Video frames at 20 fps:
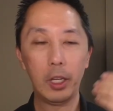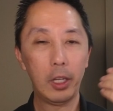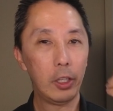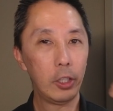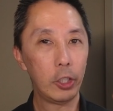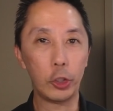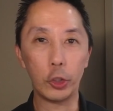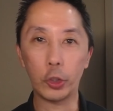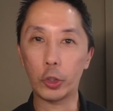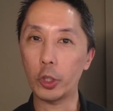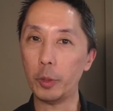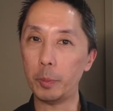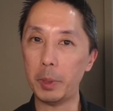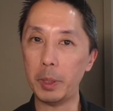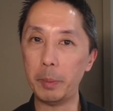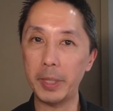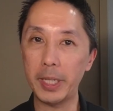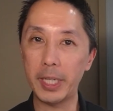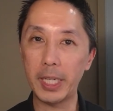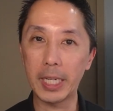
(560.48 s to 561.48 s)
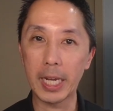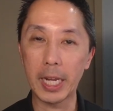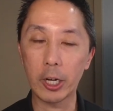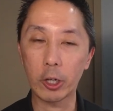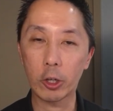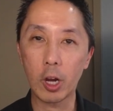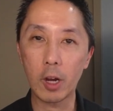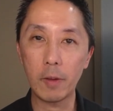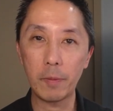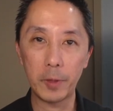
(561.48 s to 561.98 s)
You could be meeting at a
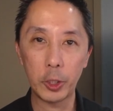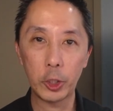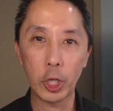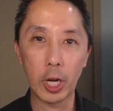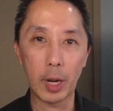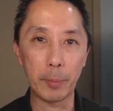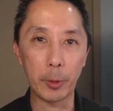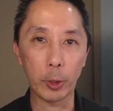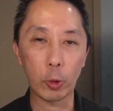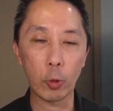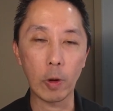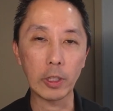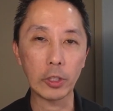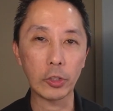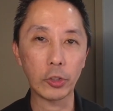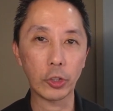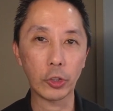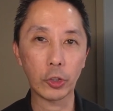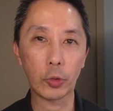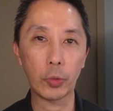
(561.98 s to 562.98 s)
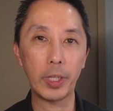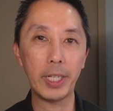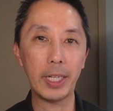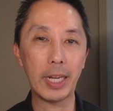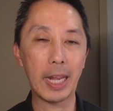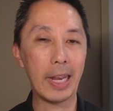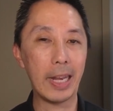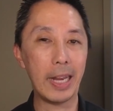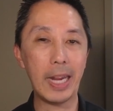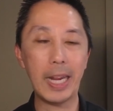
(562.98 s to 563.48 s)
coffee shop across the street
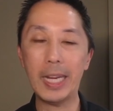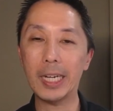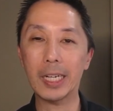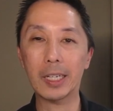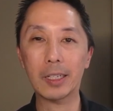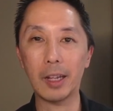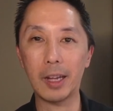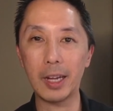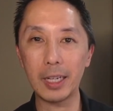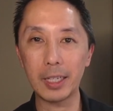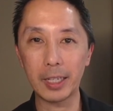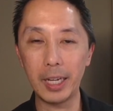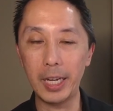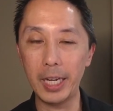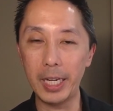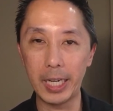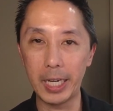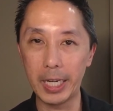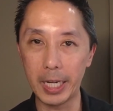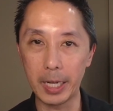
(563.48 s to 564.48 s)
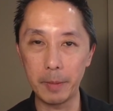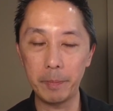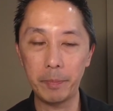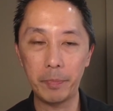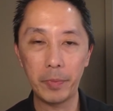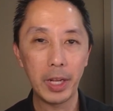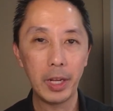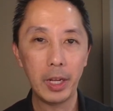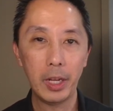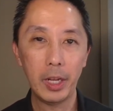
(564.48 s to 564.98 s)
at 8 o'clock, 8 a.m.,
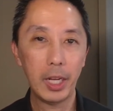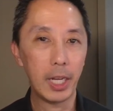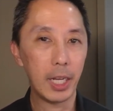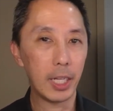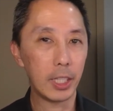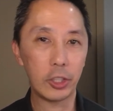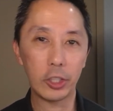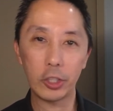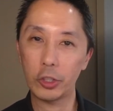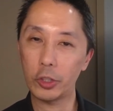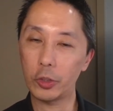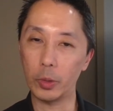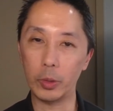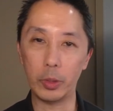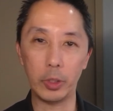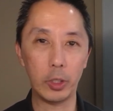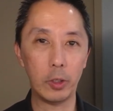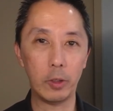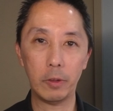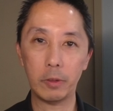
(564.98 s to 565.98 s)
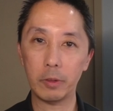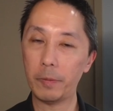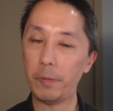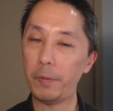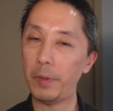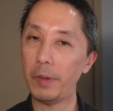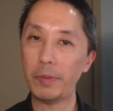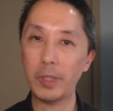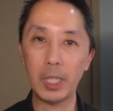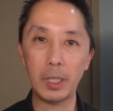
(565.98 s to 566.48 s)
and just do a little
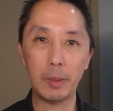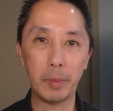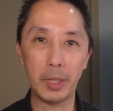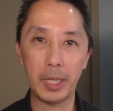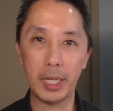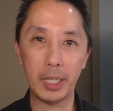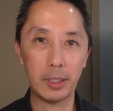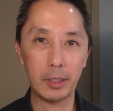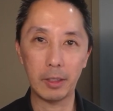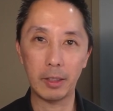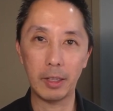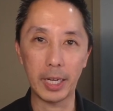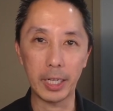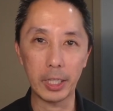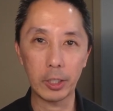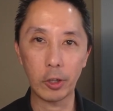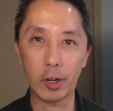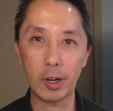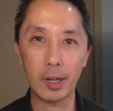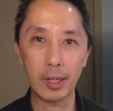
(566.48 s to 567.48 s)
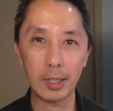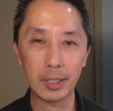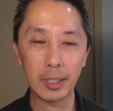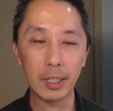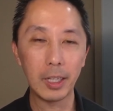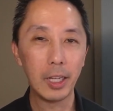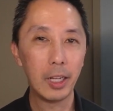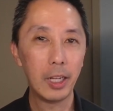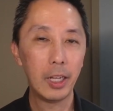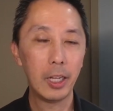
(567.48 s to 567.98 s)
15-minute talk,
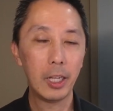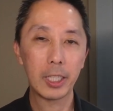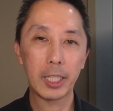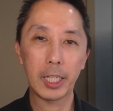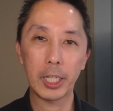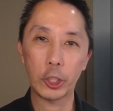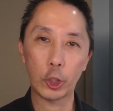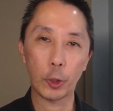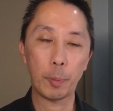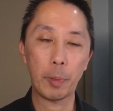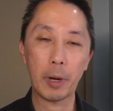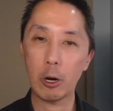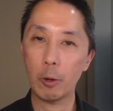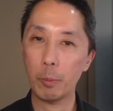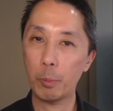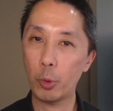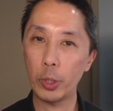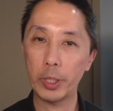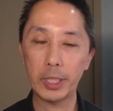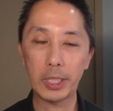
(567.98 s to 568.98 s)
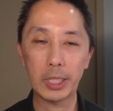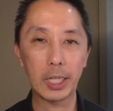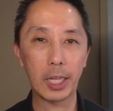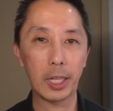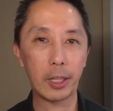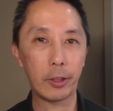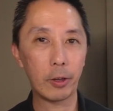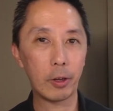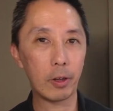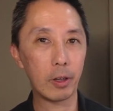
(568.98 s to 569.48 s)
get your PowerPoint
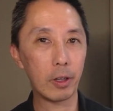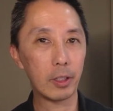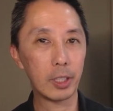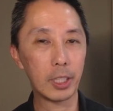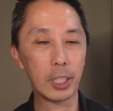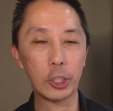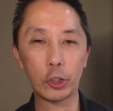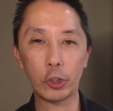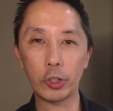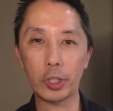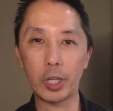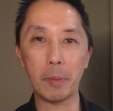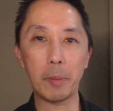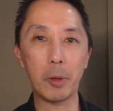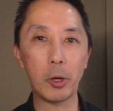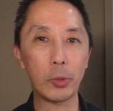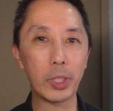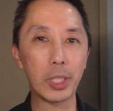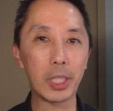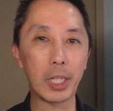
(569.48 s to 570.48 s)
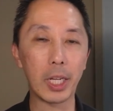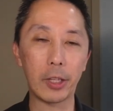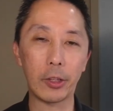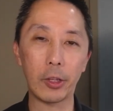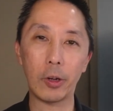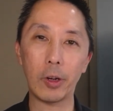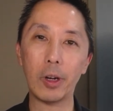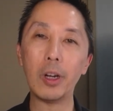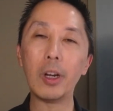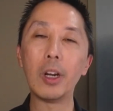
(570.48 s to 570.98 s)
together, get your demo
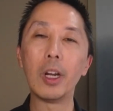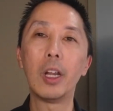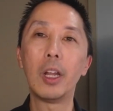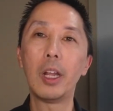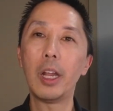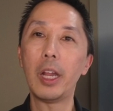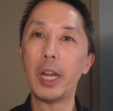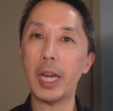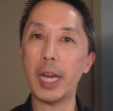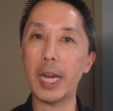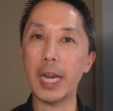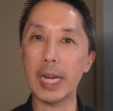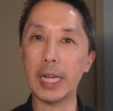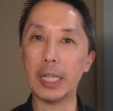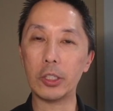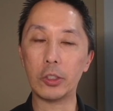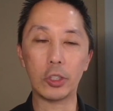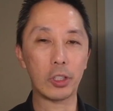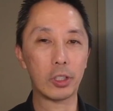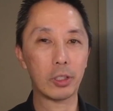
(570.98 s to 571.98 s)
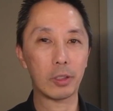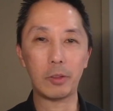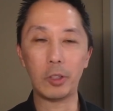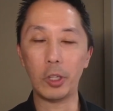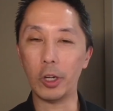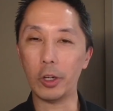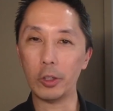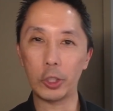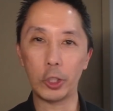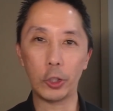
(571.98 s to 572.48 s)
together, and just,
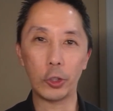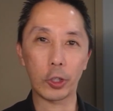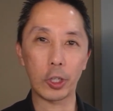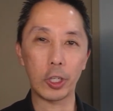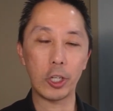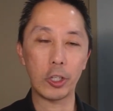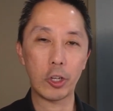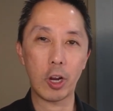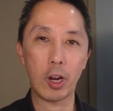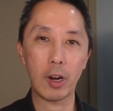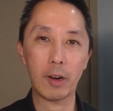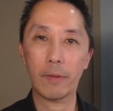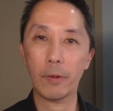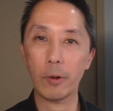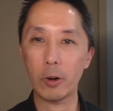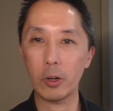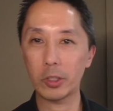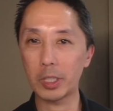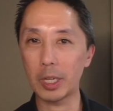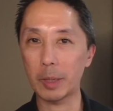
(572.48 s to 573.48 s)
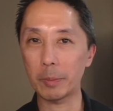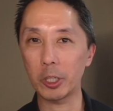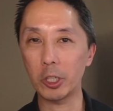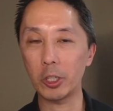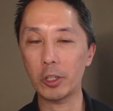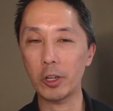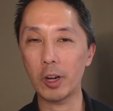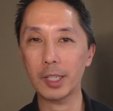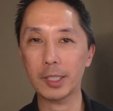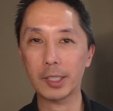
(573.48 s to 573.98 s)
you're going to talk first, I'm going to
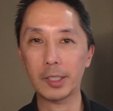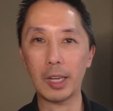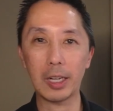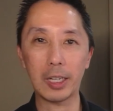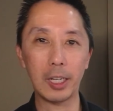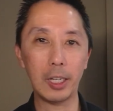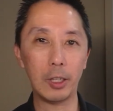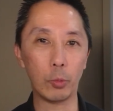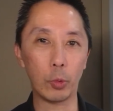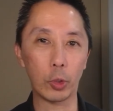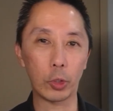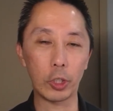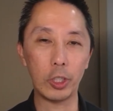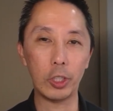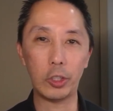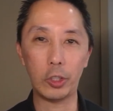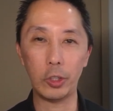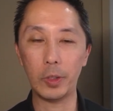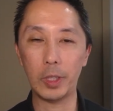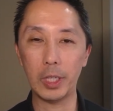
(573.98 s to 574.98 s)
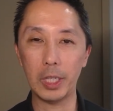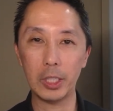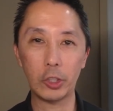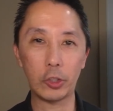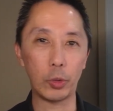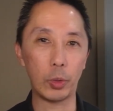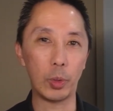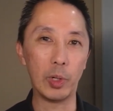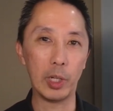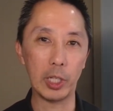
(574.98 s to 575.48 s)
talk second, we're going to do this, do
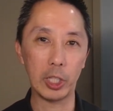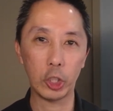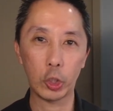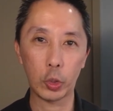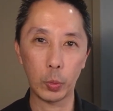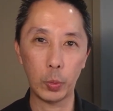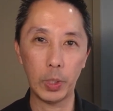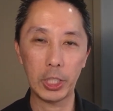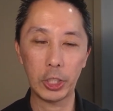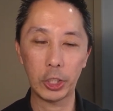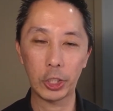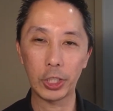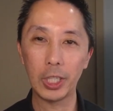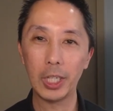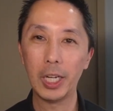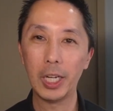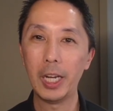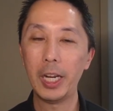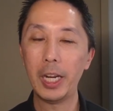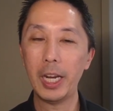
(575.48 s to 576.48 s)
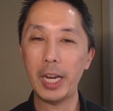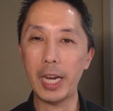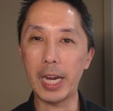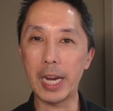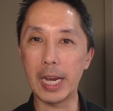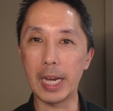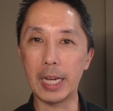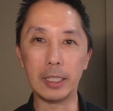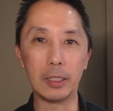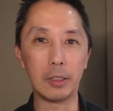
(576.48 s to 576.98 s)
we want to switch?
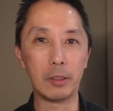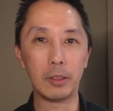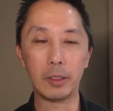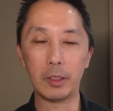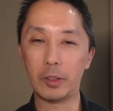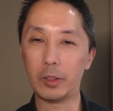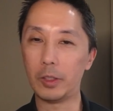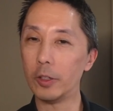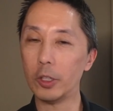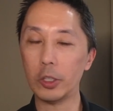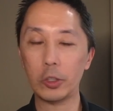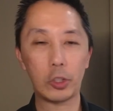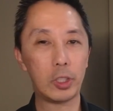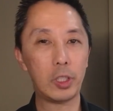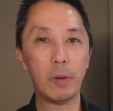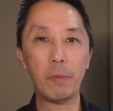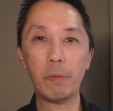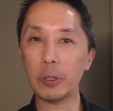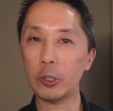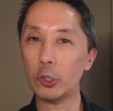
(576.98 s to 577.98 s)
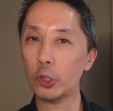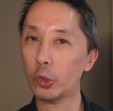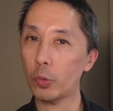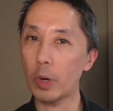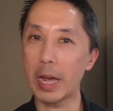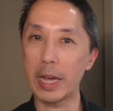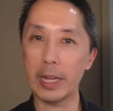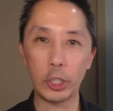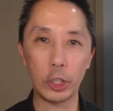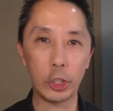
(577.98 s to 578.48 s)
And there's different
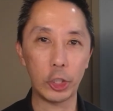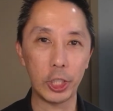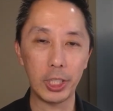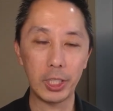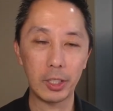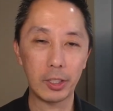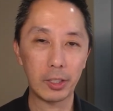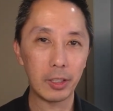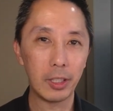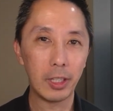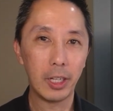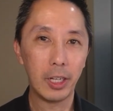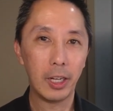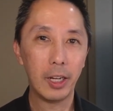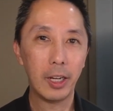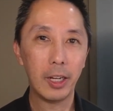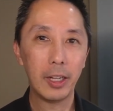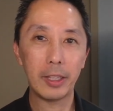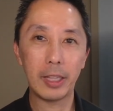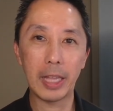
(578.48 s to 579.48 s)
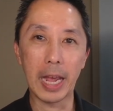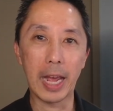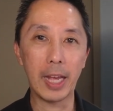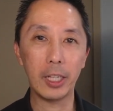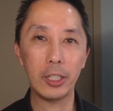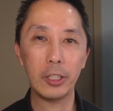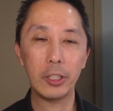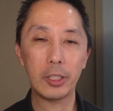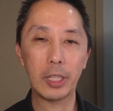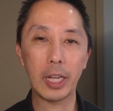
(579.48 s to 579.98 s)
strategies that
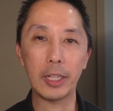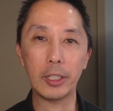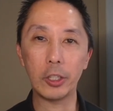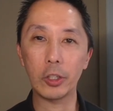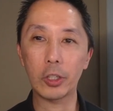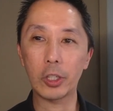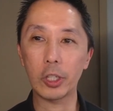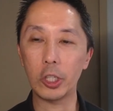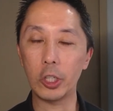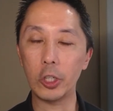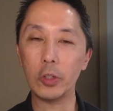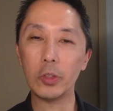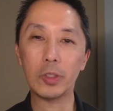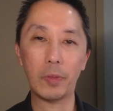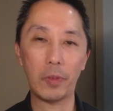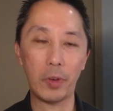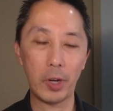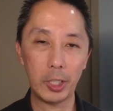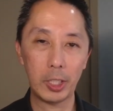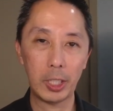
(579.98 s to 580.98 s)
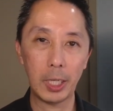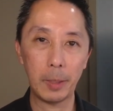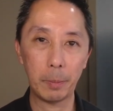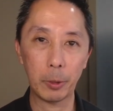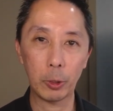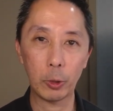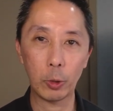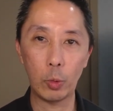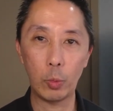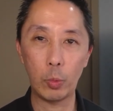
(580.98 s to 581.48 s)
you can use. Very
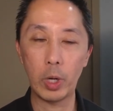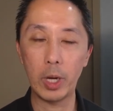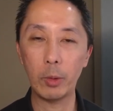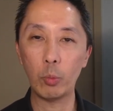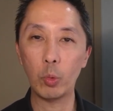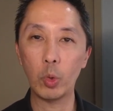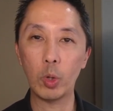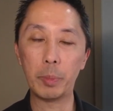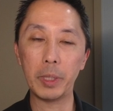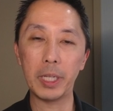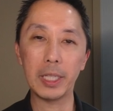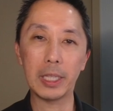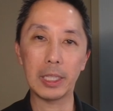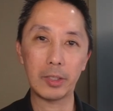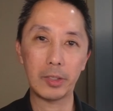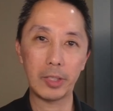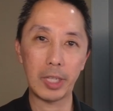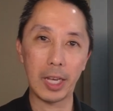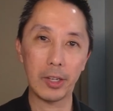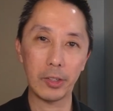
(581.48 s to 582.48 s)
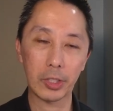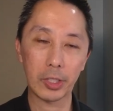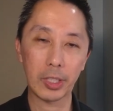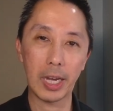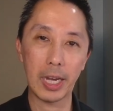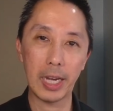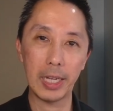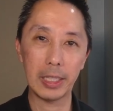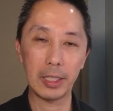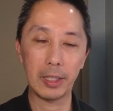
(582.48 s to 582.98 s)
typical one will be the sales
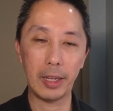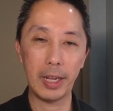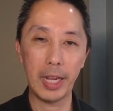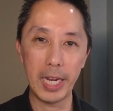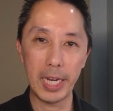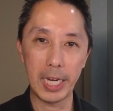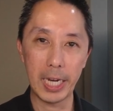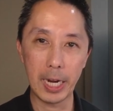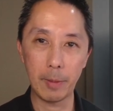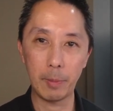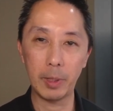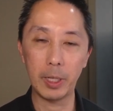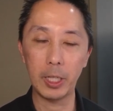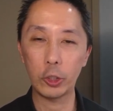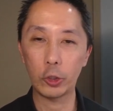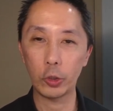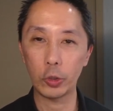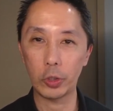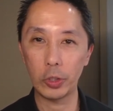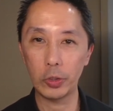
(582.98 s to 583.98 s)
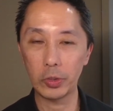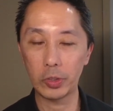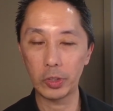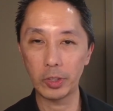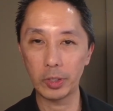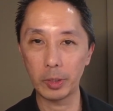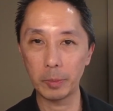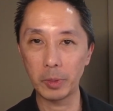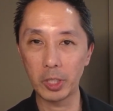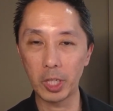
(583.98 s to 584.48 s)
guy. The AM introduces
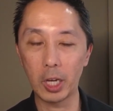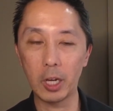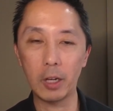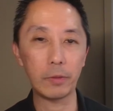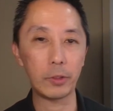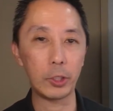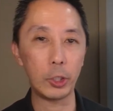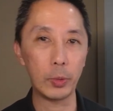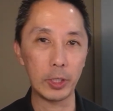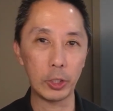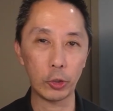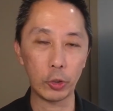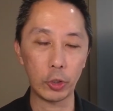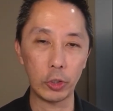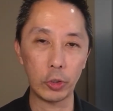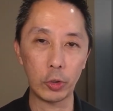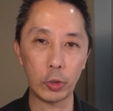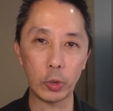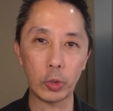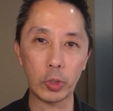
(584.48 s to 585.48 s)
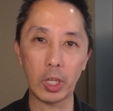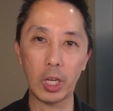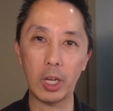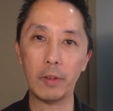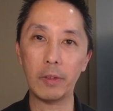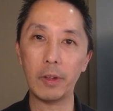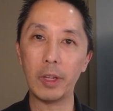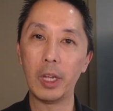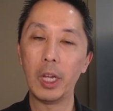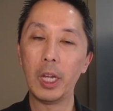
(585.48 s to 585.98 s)
himself, you introduce yourself,
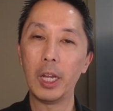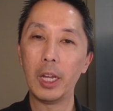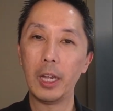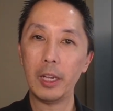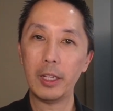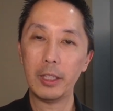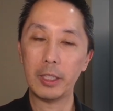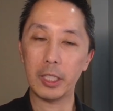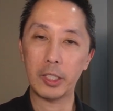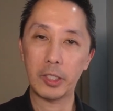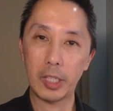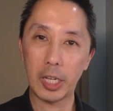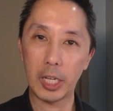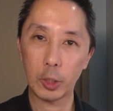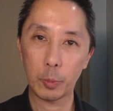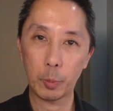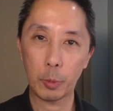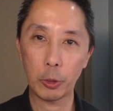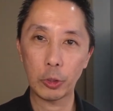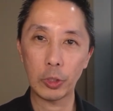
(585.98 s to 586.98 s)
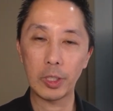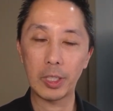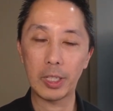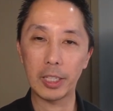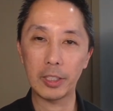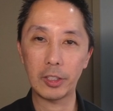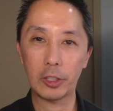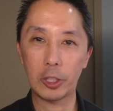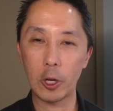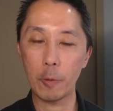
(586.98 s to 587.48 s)
the salesperson
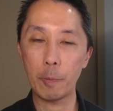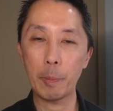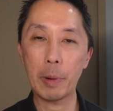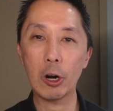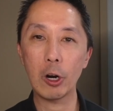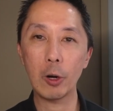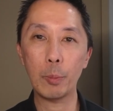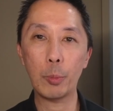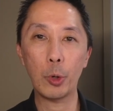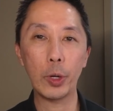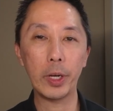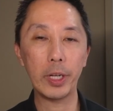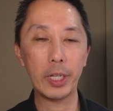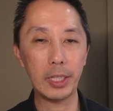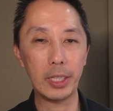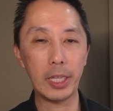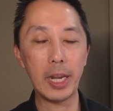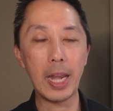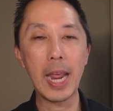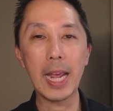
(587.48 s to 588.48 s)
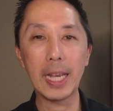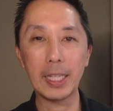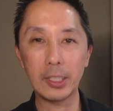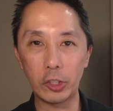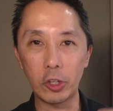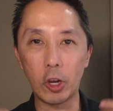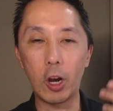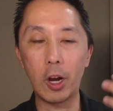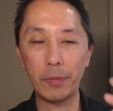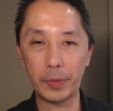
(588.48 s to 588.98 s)
does their PowerPoint and then hands
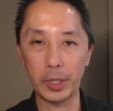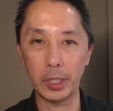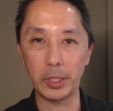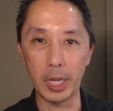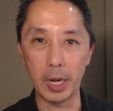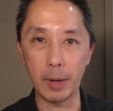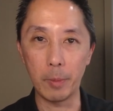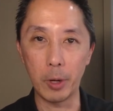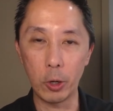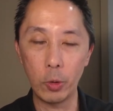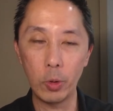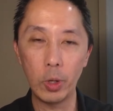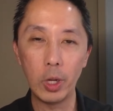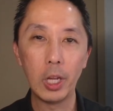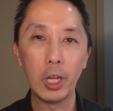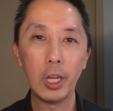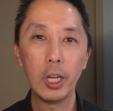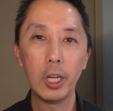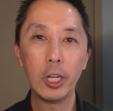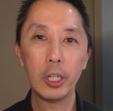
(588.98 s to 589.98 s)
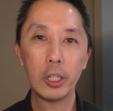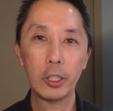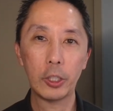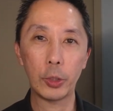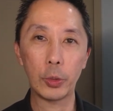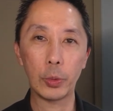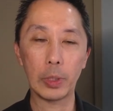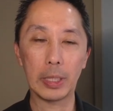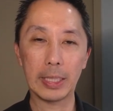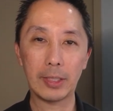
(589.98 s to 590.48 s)
off the demo
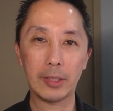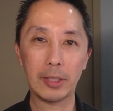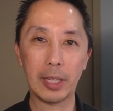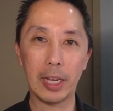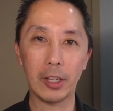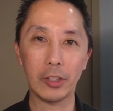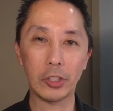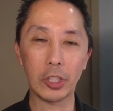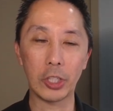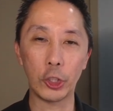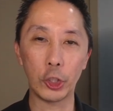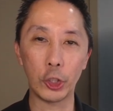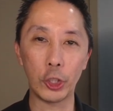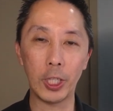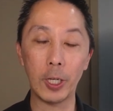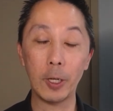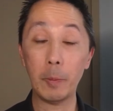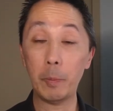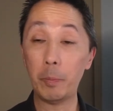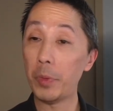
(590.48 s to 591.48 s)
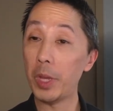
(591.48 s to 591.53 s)
to the sales engineer.